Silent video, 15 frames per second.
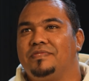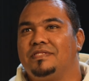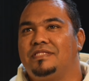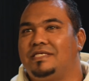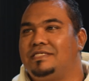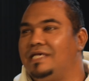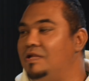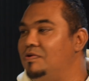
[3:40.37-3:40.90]
The
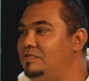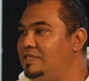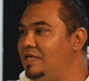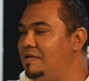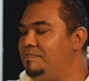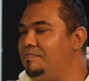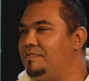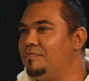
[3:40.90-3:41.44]

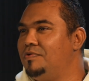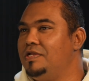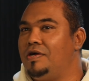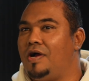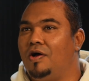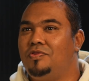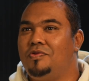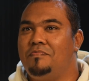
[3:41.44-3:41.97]
sellotape. We know
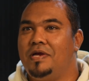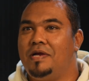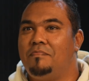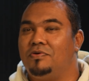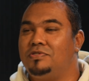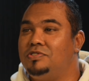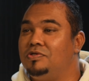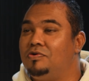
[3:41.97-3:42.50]
how to make
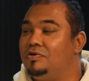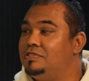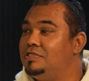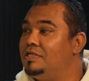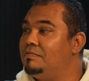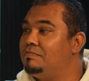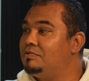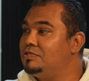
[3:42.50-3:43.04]
potchicos in
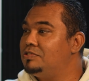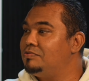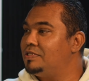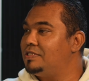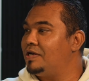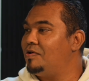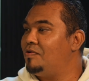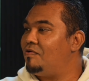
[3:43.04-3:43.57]
the bush
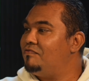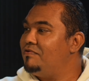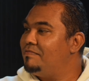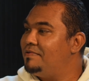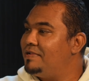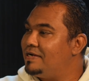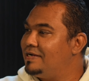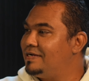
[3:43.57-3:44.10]
with a coffee
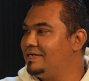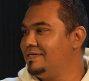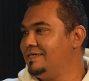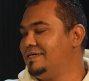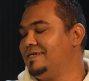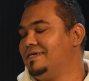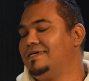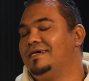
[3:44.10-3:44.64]
block,
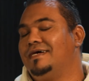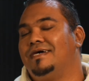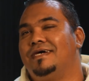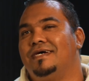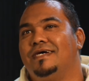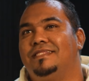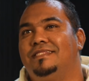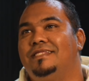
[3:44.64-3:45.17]

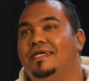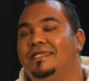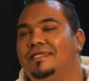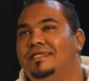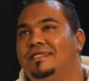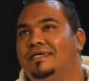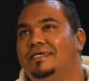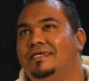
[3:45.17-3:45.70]

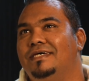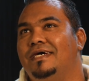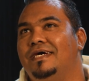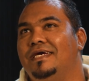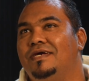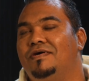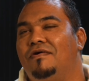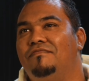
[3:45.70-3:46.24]

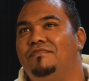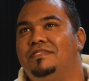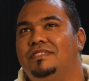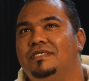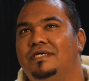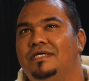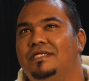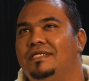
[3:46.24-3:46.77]
a coffee
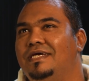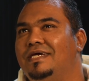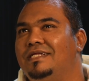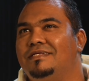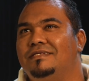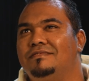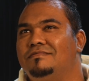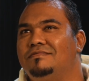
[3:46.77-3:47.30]
tin,
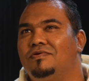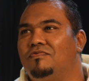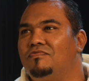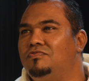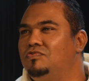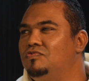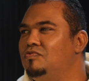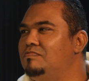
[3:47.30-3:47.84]
and
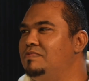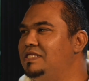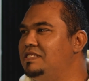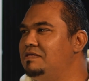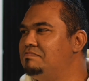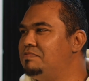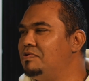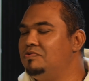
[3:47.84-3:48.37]
2 meaty
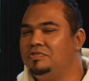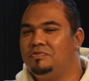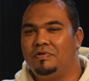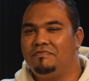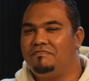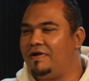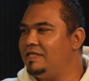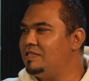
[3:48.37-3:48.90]
bones. We'll
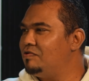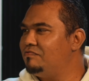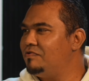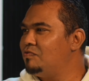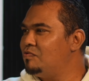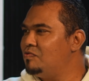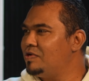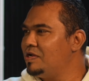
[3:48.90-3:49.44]
fight over
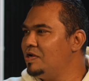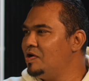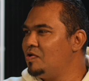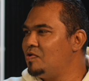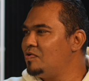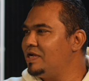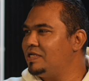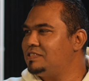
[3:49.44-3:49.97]

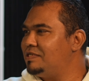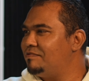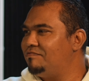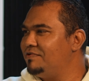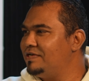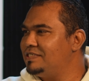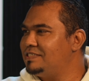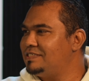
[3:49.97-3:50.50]
who gets the
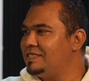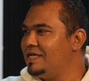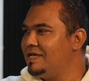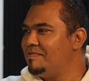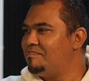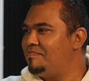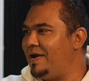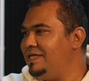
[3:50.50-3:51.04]
first
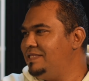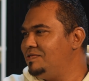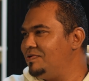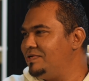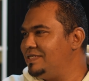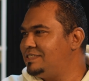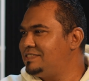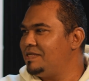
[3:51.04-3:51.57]
bite or
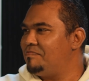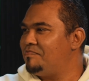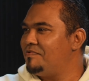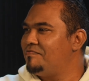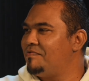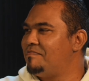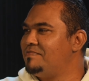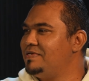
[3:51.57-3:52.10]
the sip
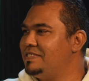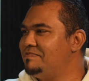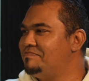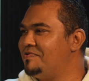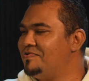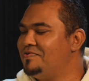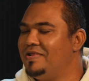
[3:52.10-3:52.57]
of a meaty bone.